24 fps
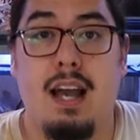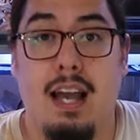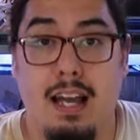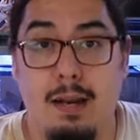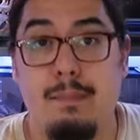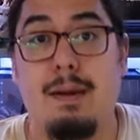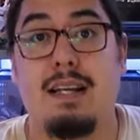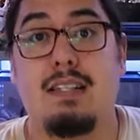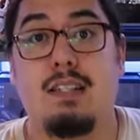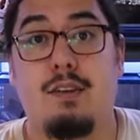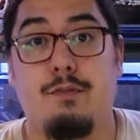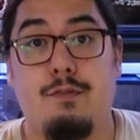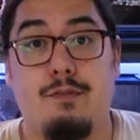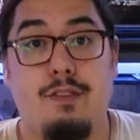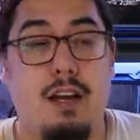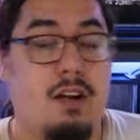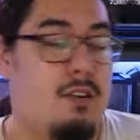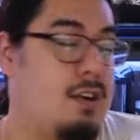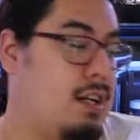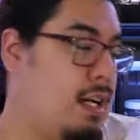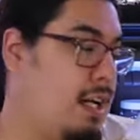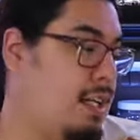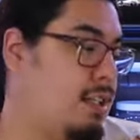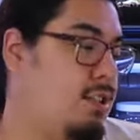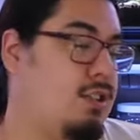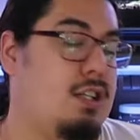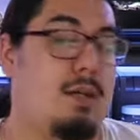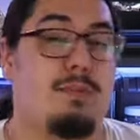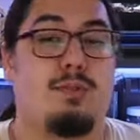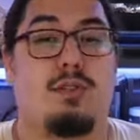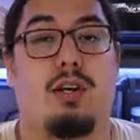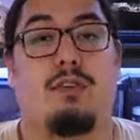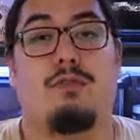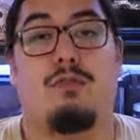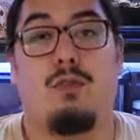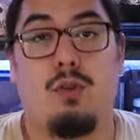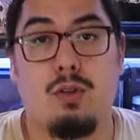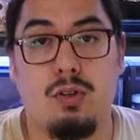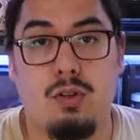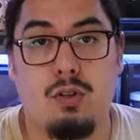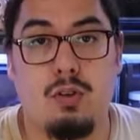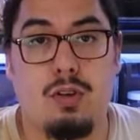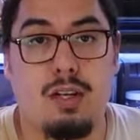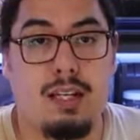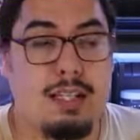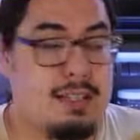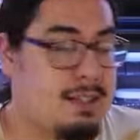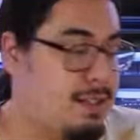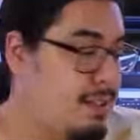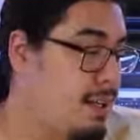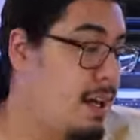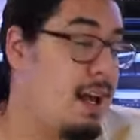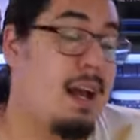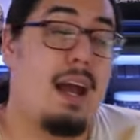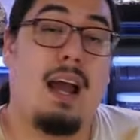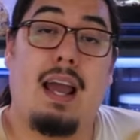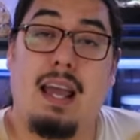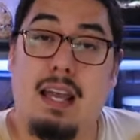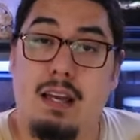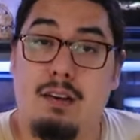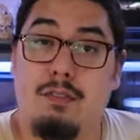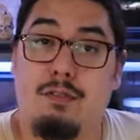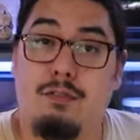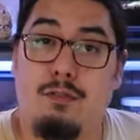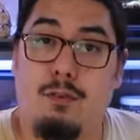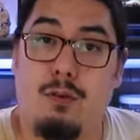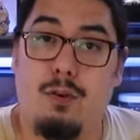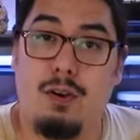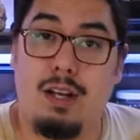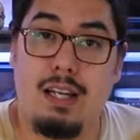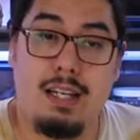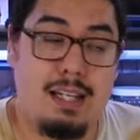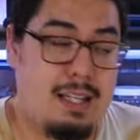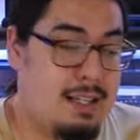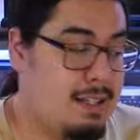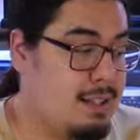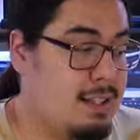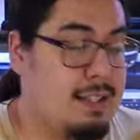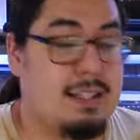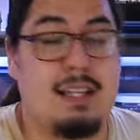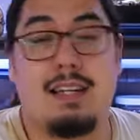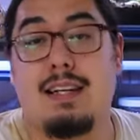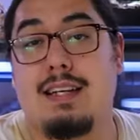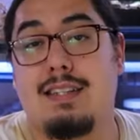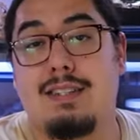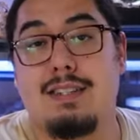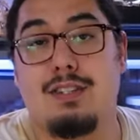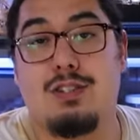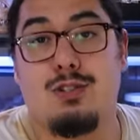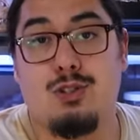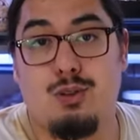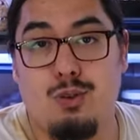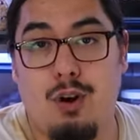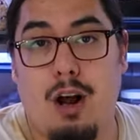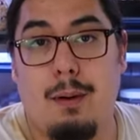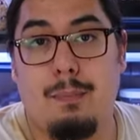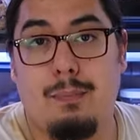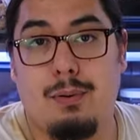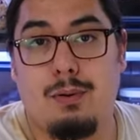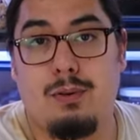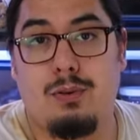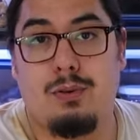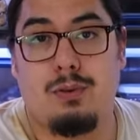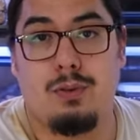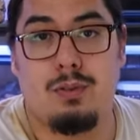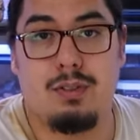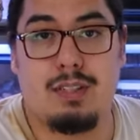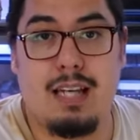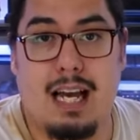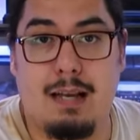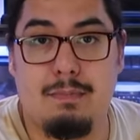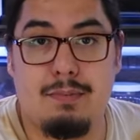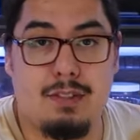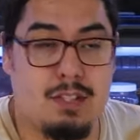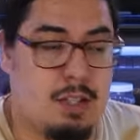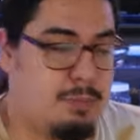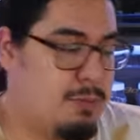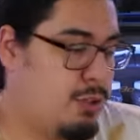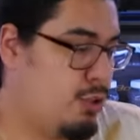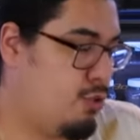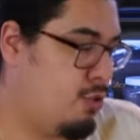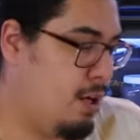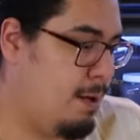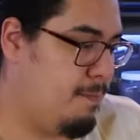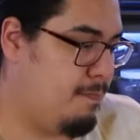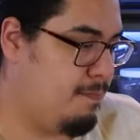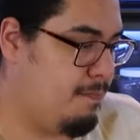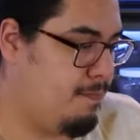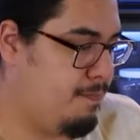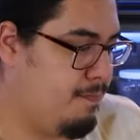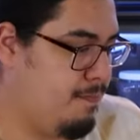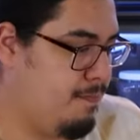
And it makes a very nice substrate for the crickets and for anything that needs a tropical type substrate.